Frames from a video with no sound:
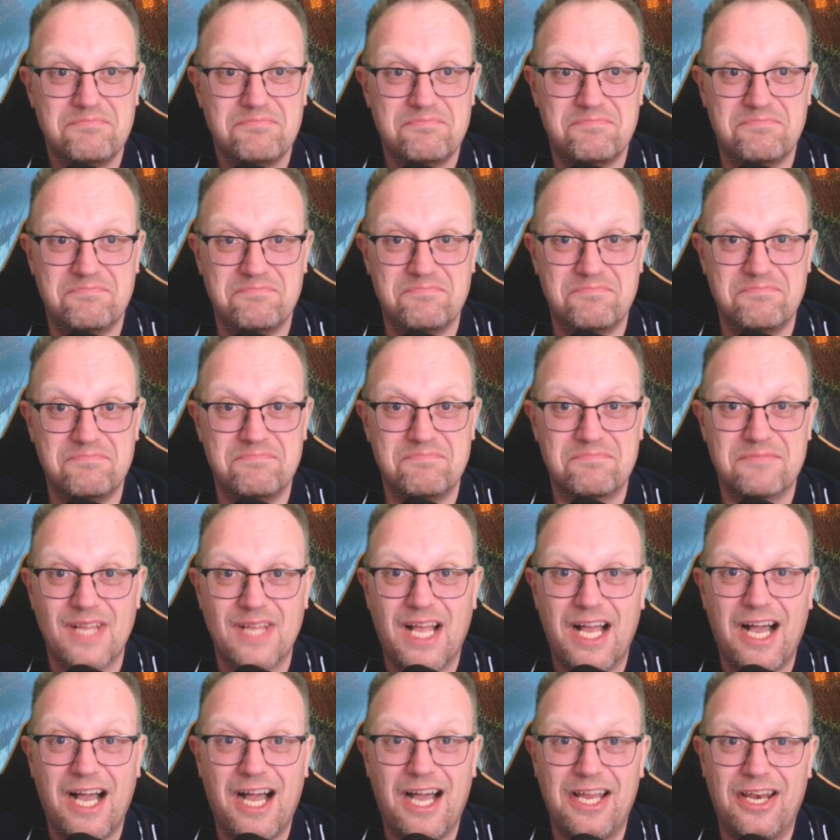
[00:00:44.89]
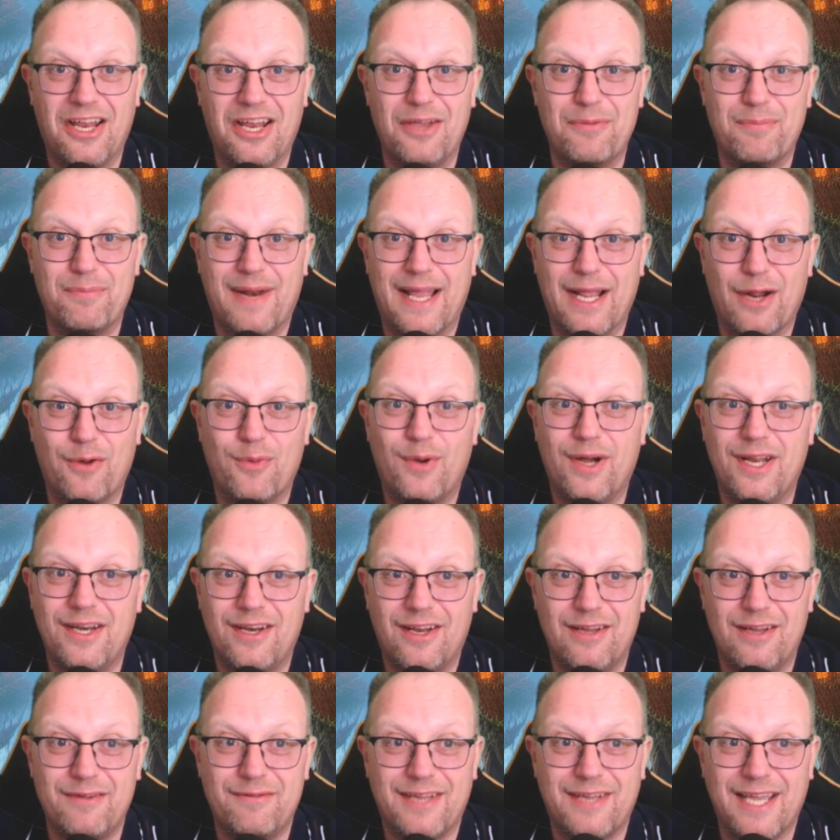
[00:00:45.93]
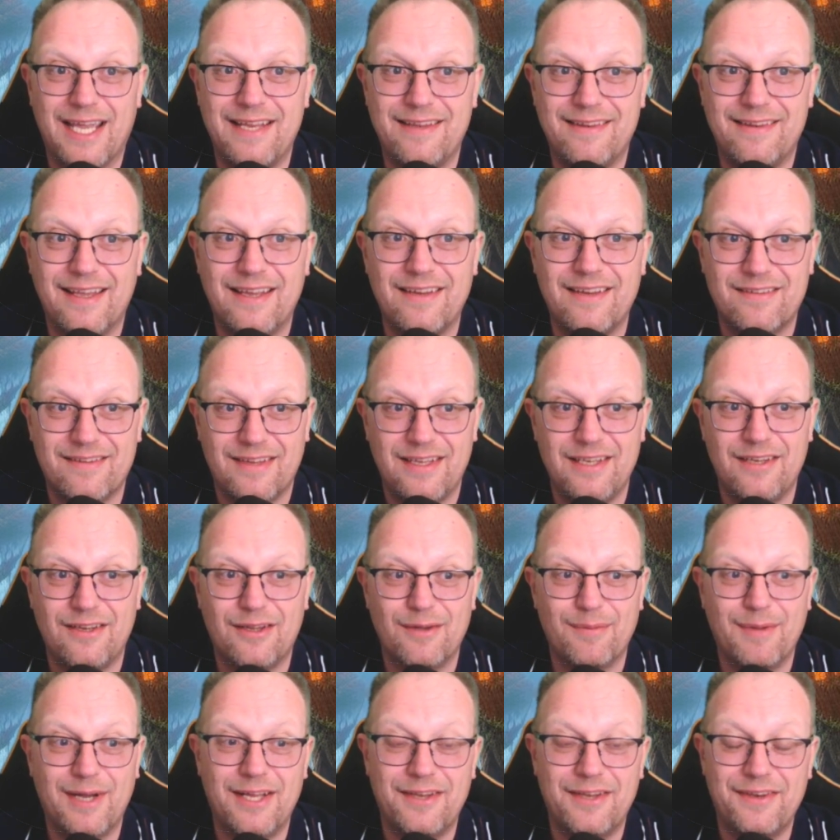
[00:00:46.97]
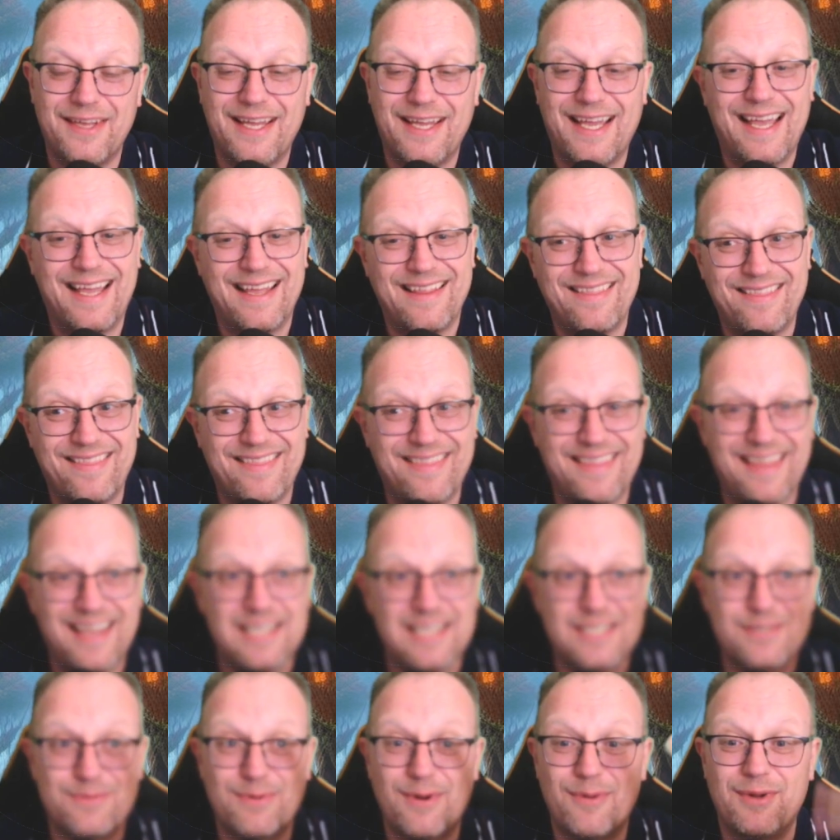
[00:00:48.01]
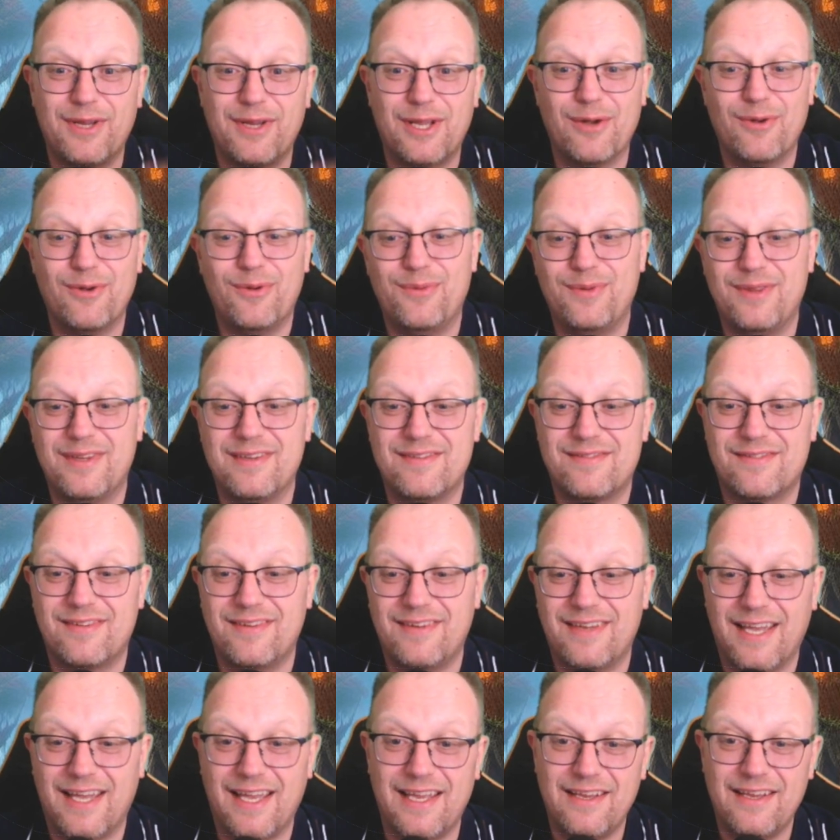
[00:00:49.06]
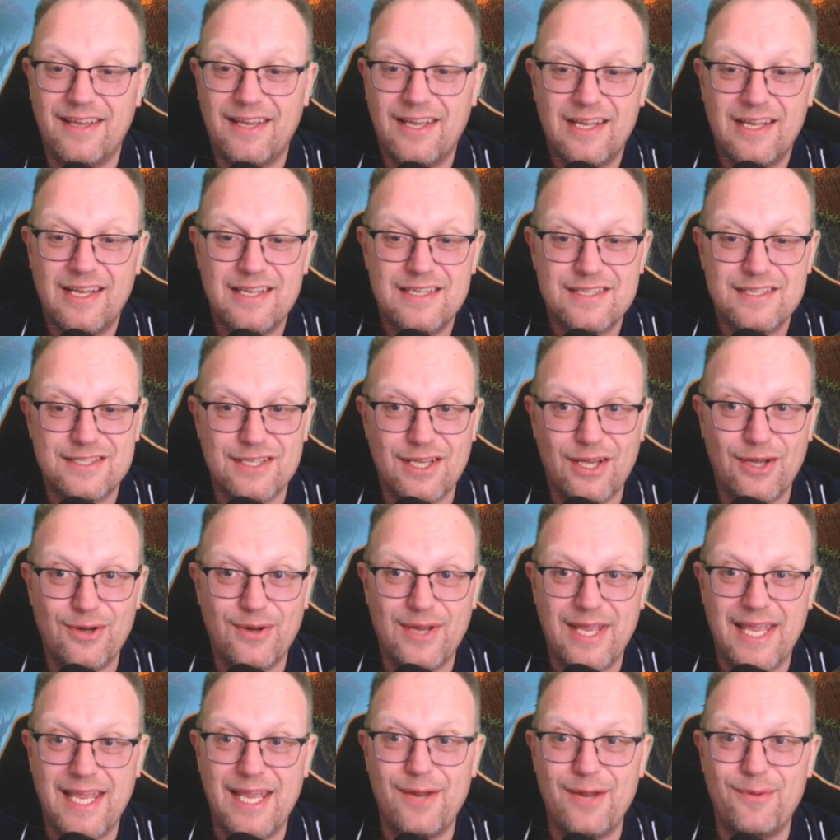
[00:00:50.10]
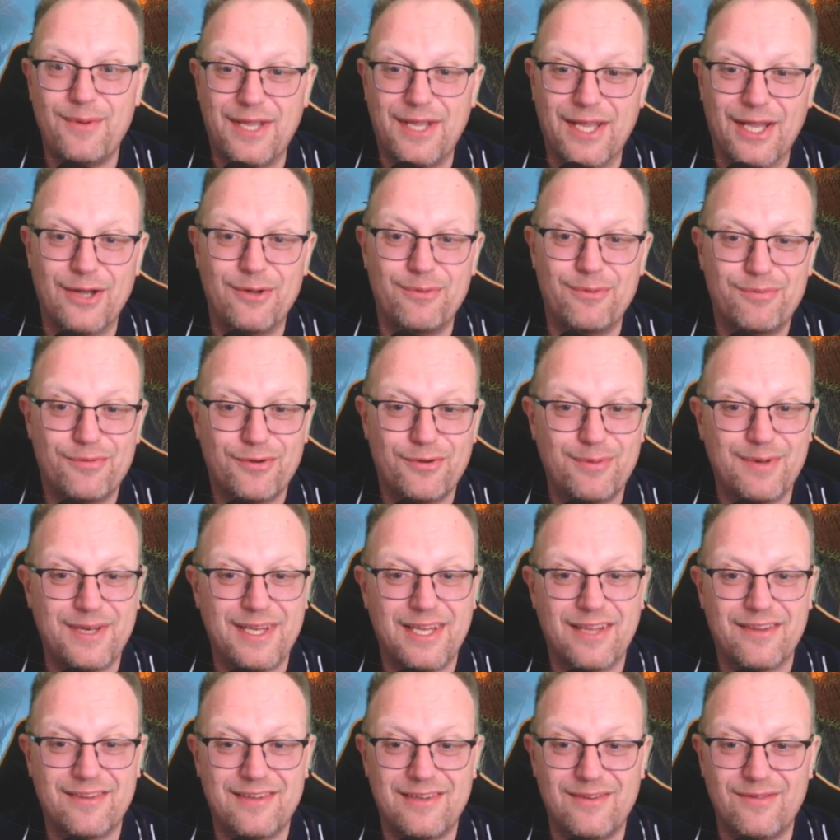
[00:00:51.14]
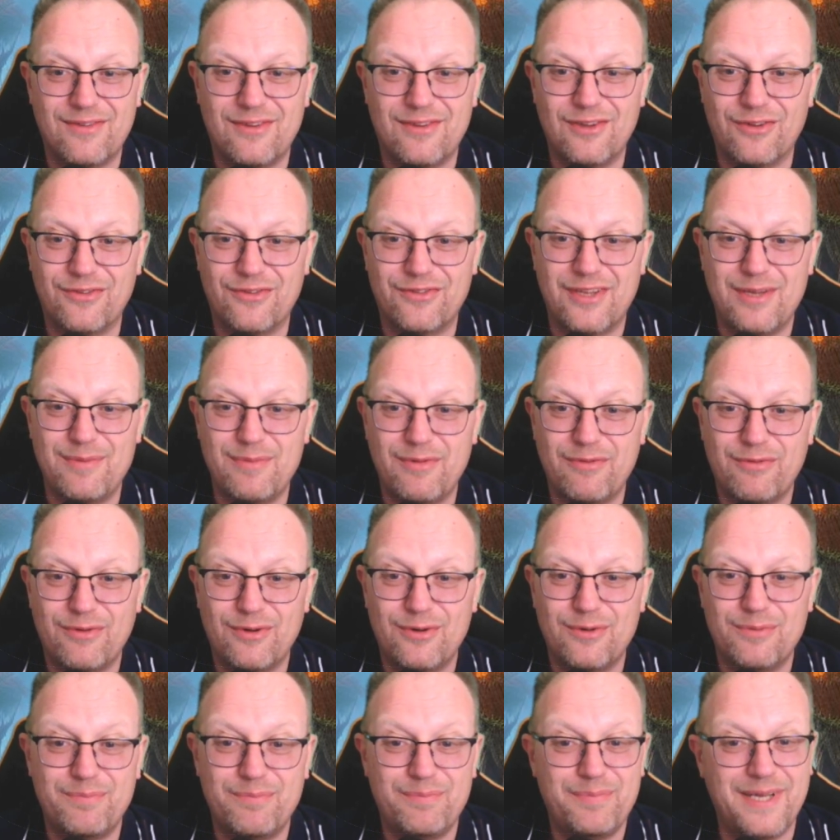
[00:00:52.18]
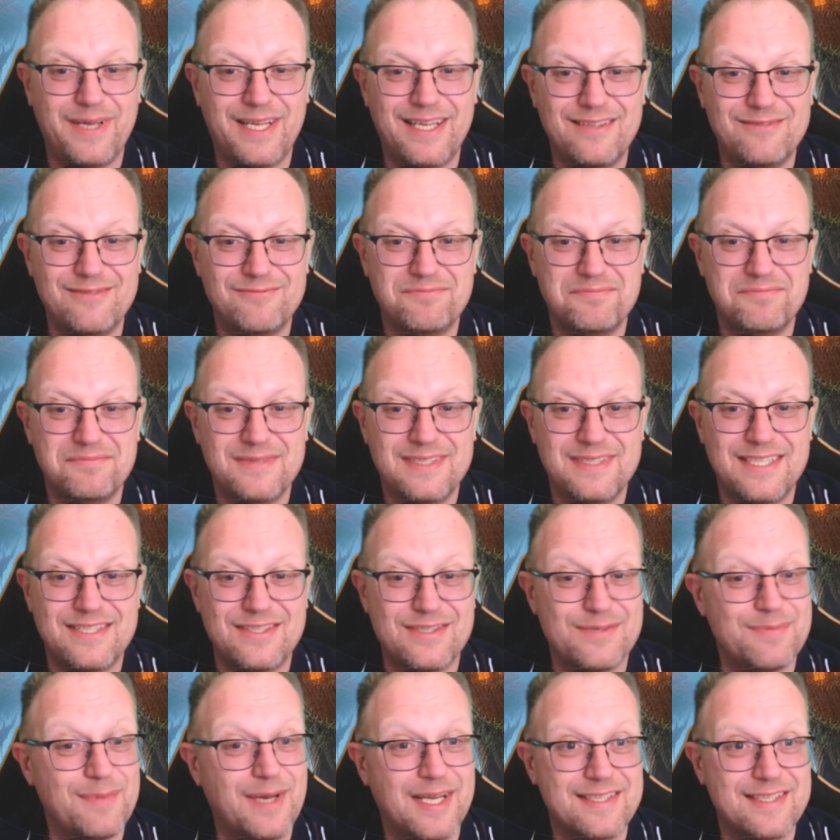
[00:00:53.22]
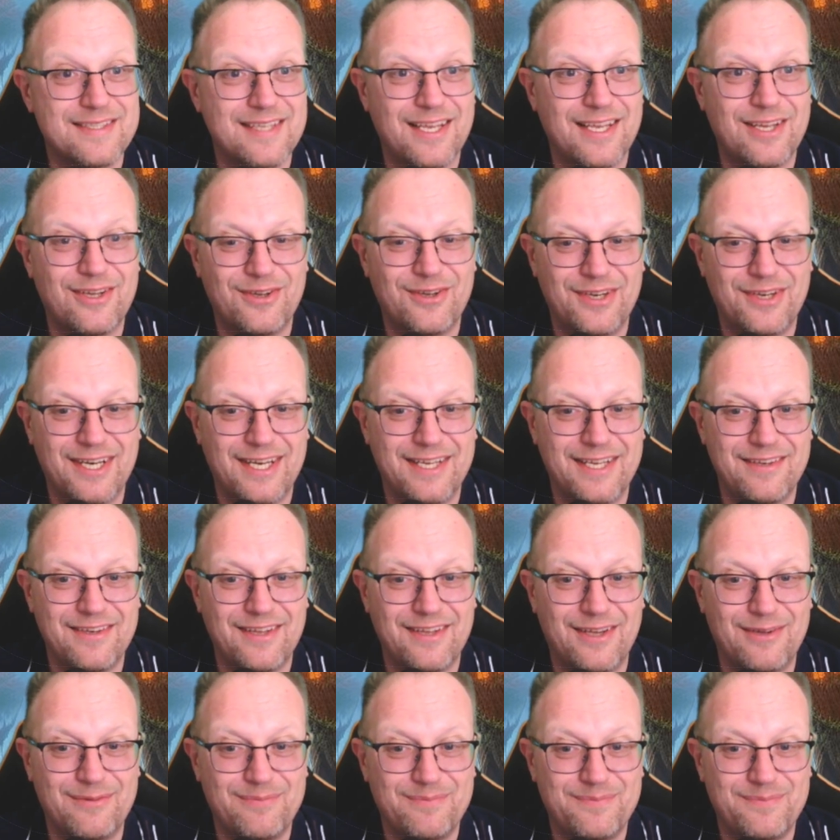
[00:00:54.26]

I like black-white life gain decks in Commander, and that's where we're going with this today. So here we go. Probably nothing you've not seen before, but this is my take on Elenda.